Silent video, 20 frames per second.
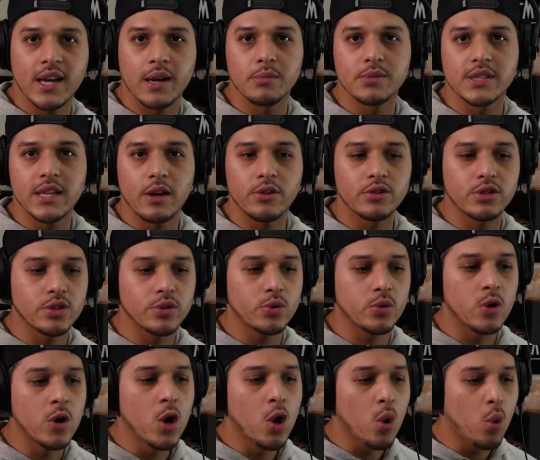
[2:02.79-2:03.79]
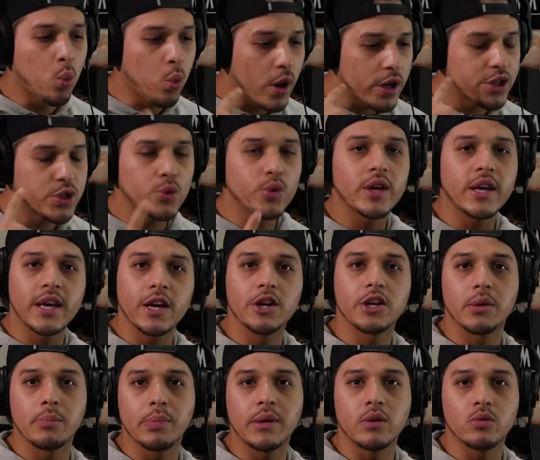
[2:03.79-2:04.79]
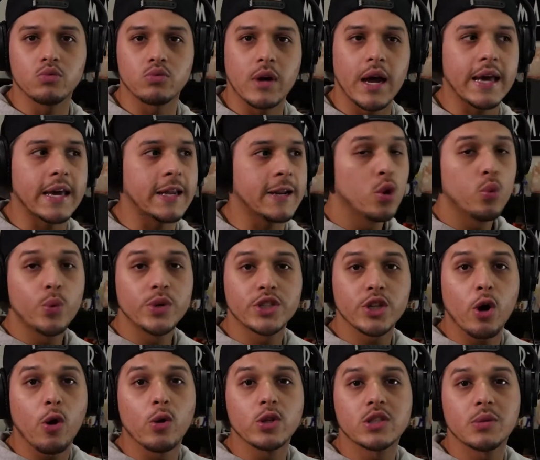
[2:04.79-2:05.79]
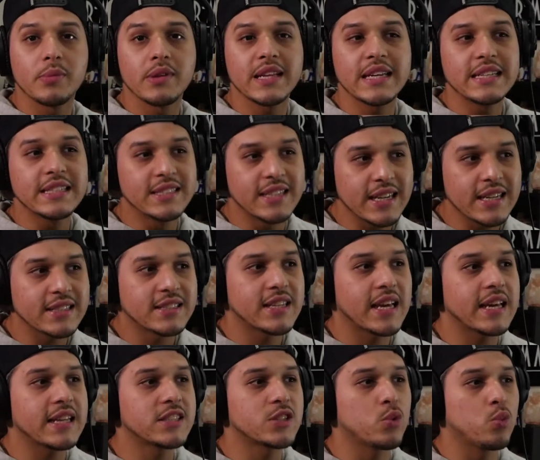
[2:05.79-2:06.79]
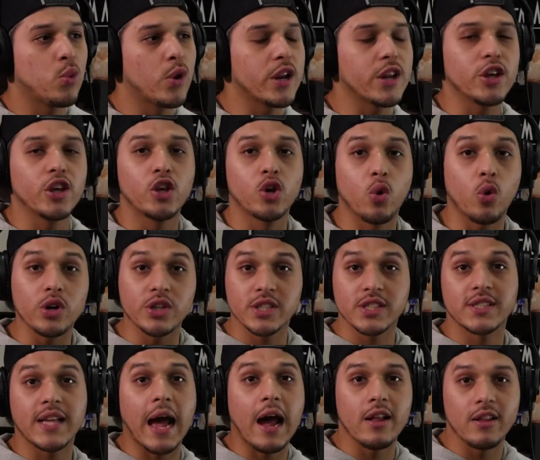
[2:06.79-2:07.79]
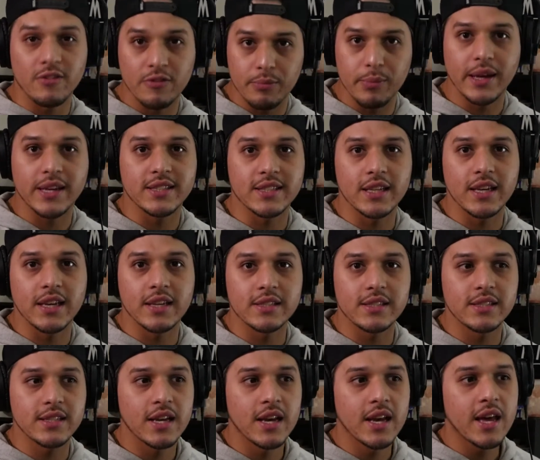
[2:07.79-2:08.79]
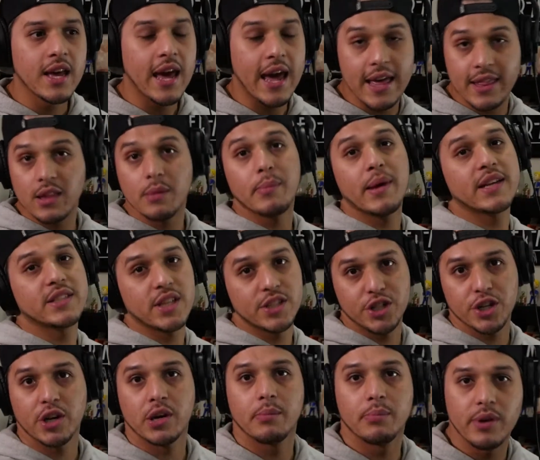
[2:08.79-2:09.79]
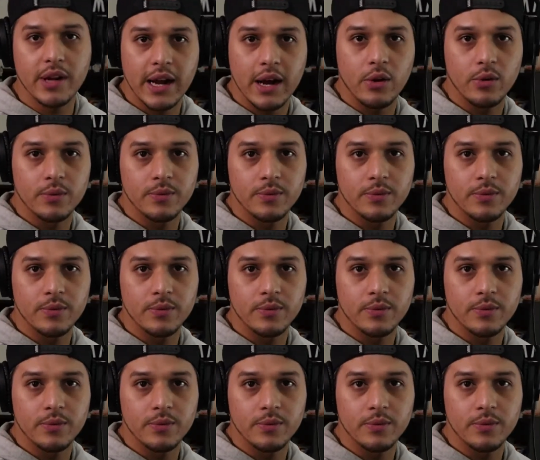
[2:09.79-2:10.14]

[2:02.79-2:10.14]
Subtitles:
comes down to what you hear to be right, which ultimately dictates what your style of mixing is and the mix that you're gonna put out.